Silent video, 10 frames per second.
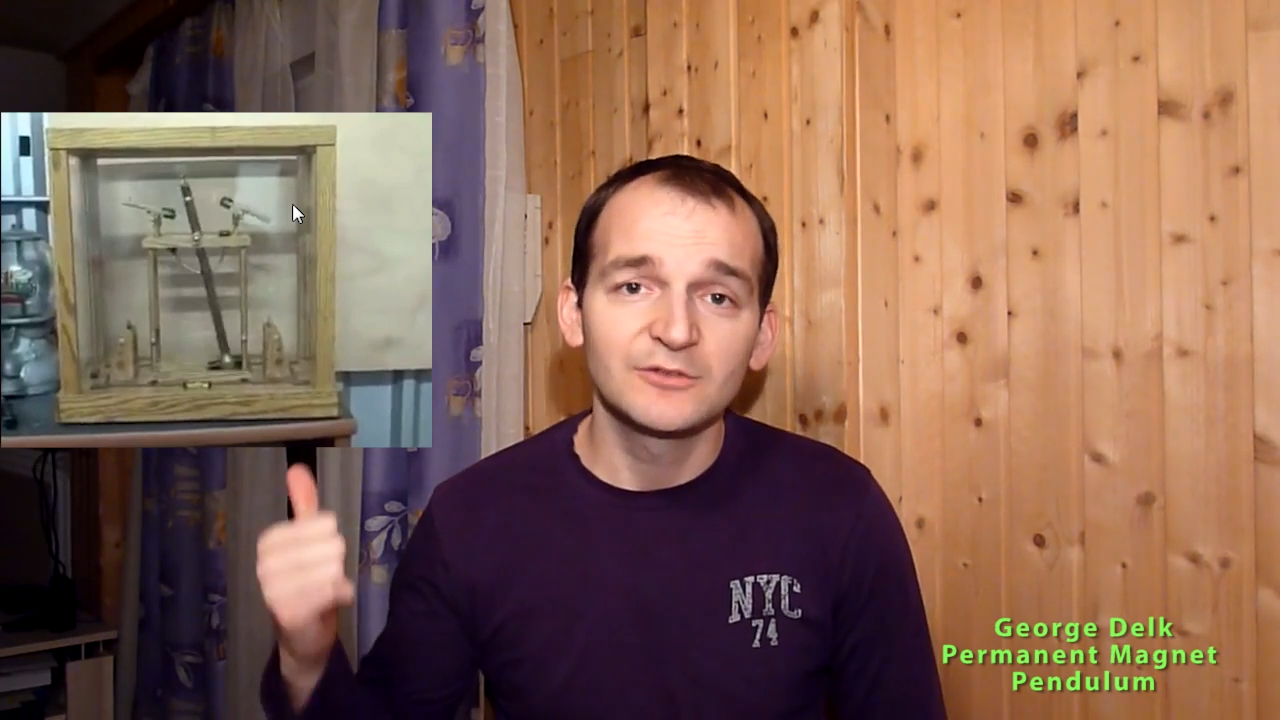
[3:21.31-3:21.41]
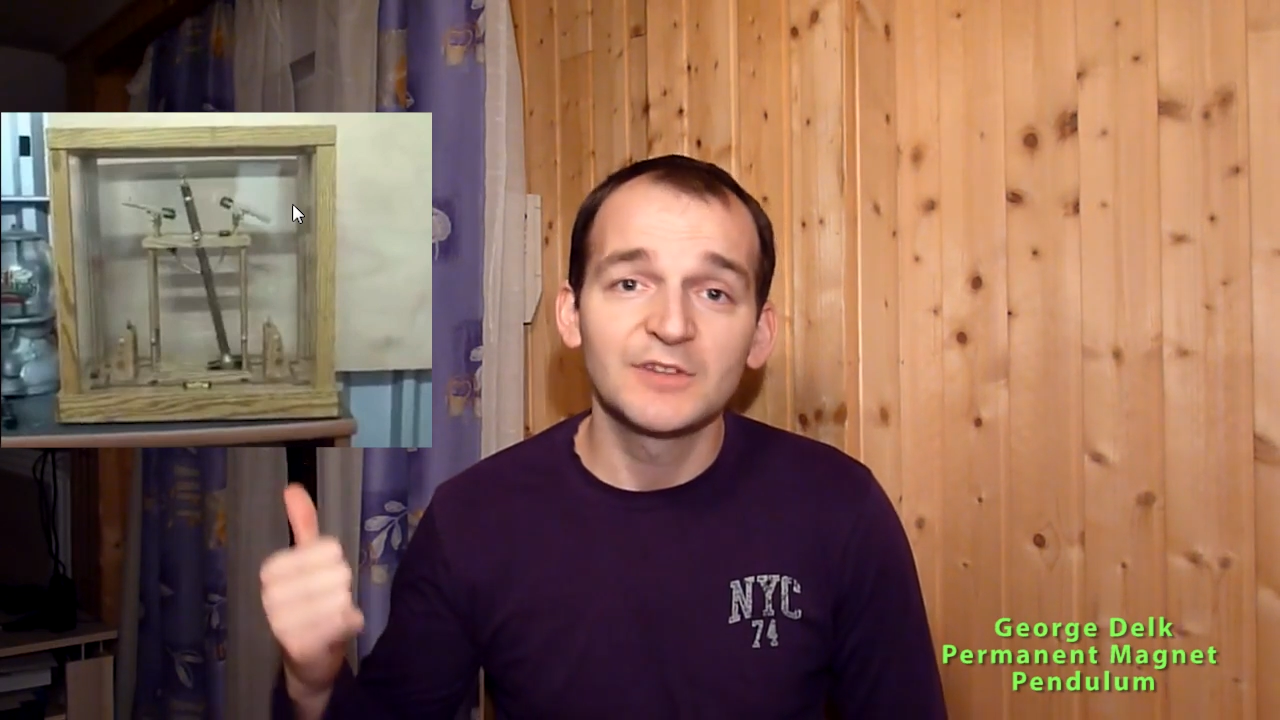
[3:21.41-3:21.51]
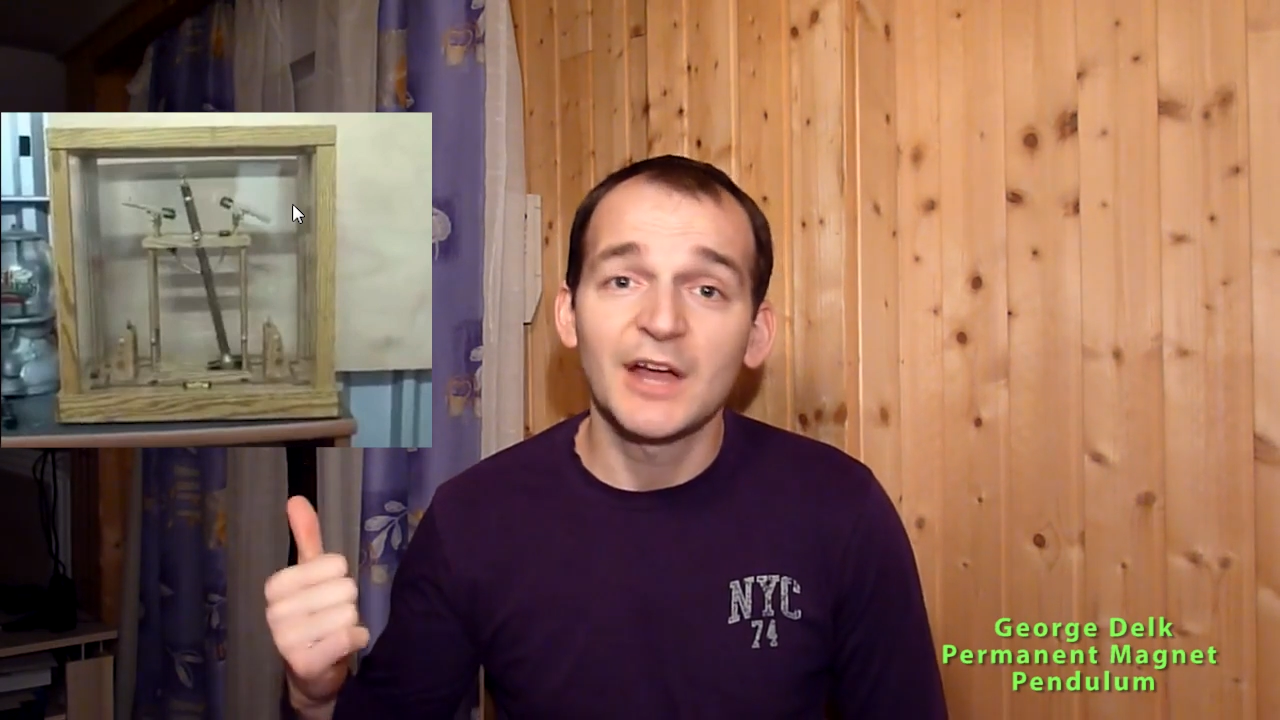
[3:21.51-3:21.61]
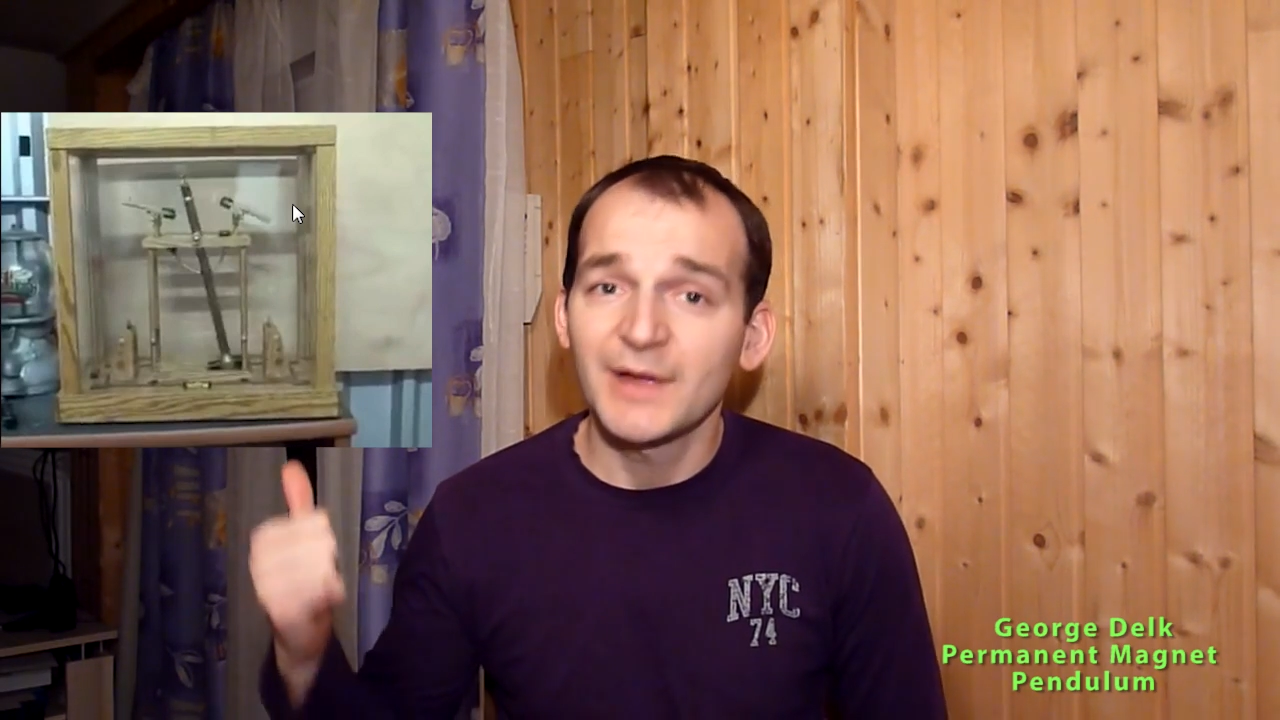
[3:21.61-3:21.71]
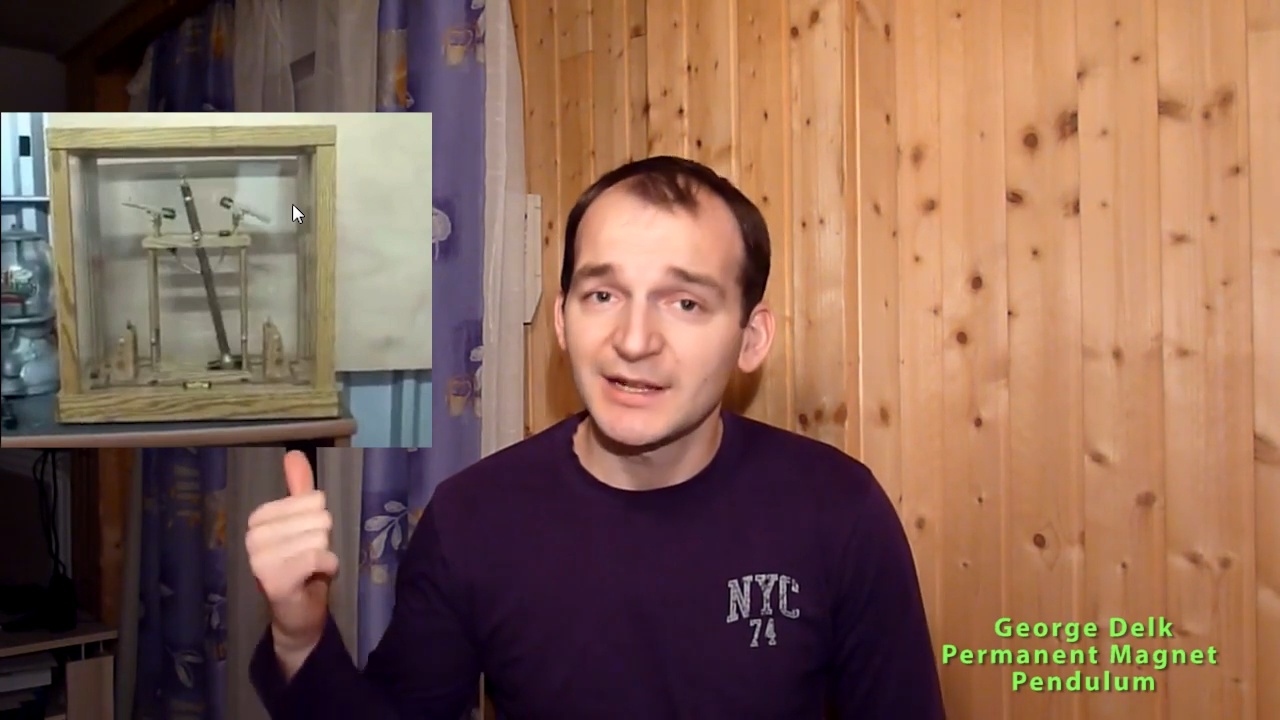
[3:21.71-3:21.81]
you
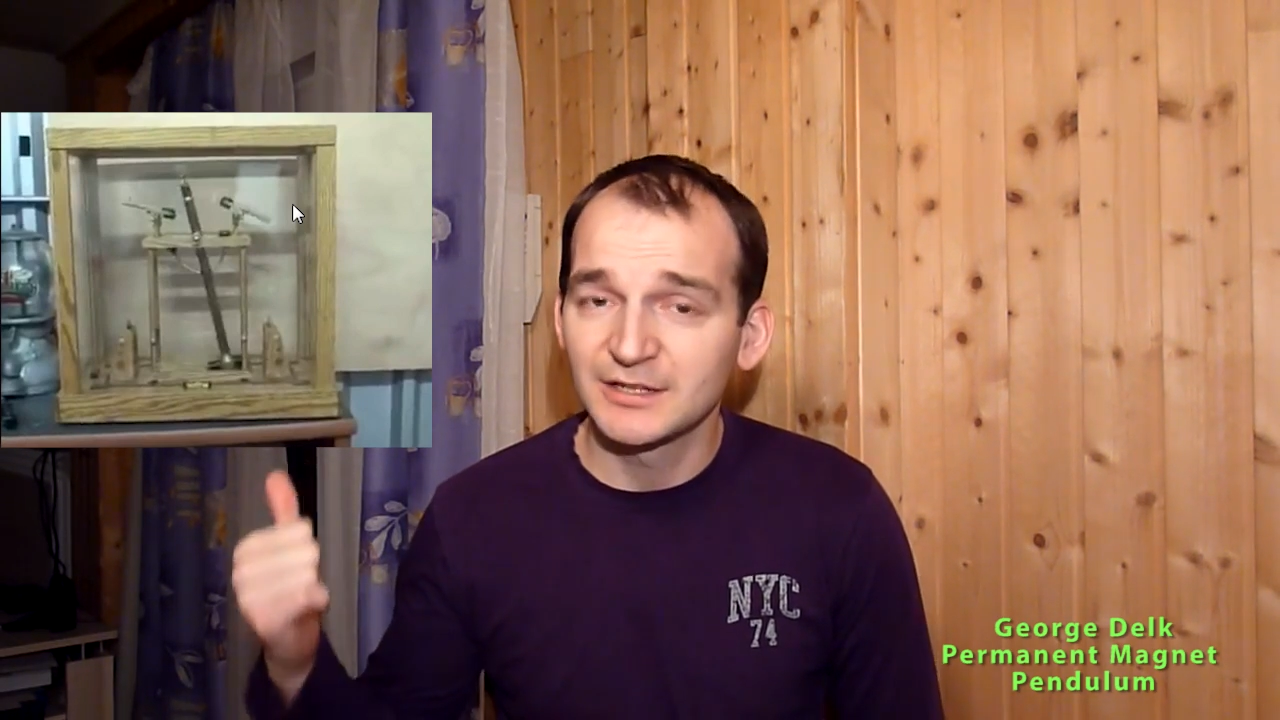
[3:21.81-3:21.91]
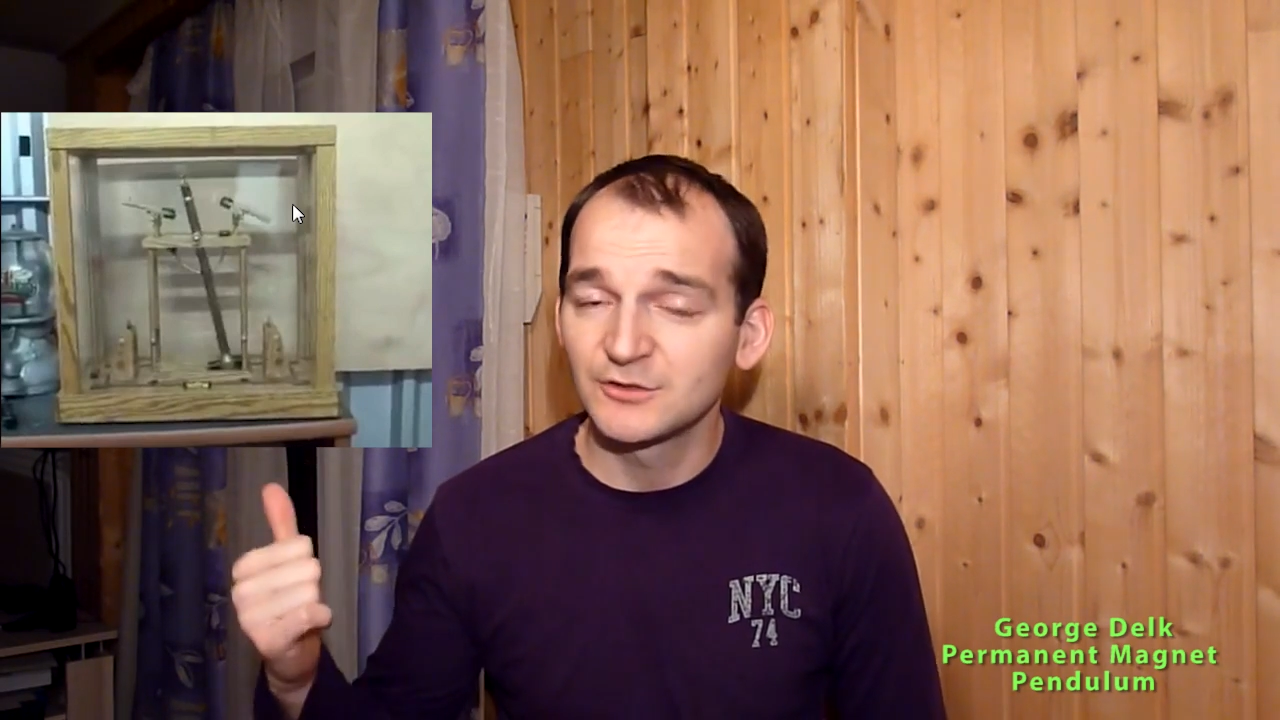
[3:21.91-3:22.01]
directly